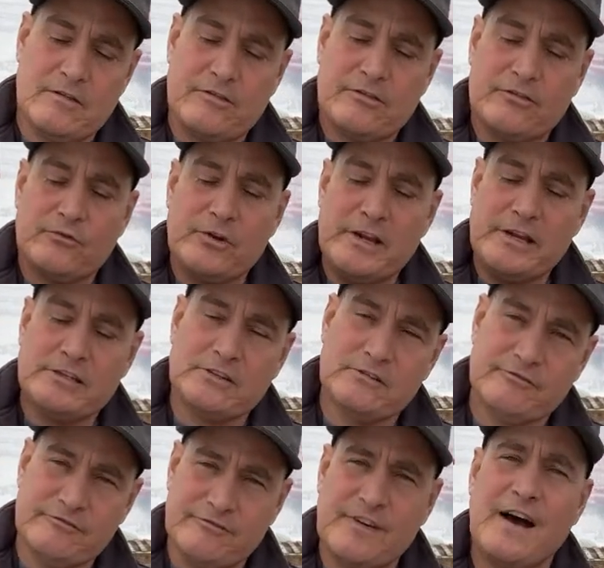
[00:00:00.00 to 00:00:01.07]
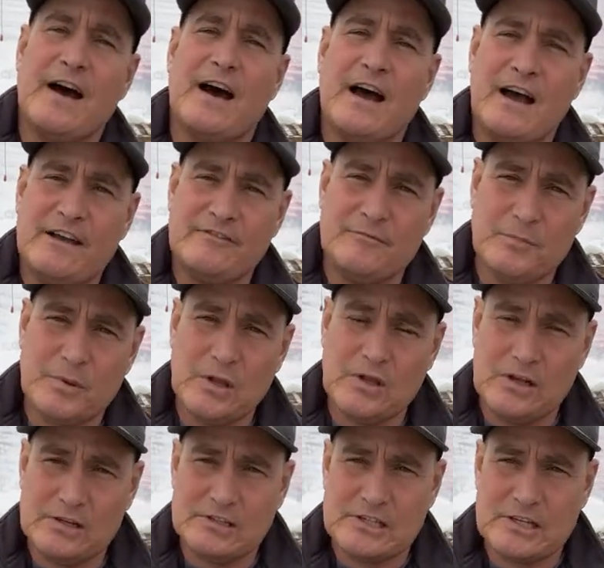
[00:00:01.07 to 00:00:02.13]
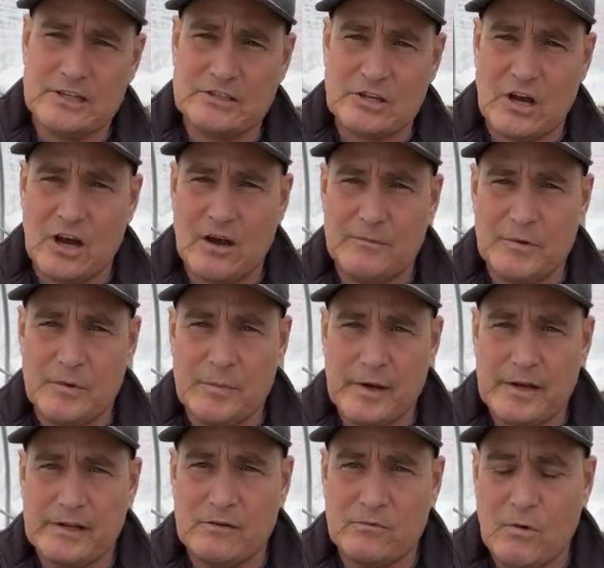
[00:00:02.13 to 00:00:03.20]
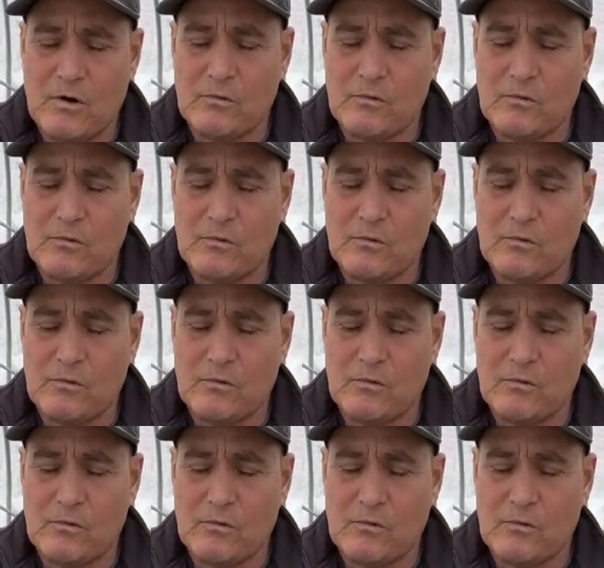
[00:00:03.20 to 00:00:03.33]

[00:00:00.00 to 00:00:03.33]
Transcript: to 5 plugs in the top, depending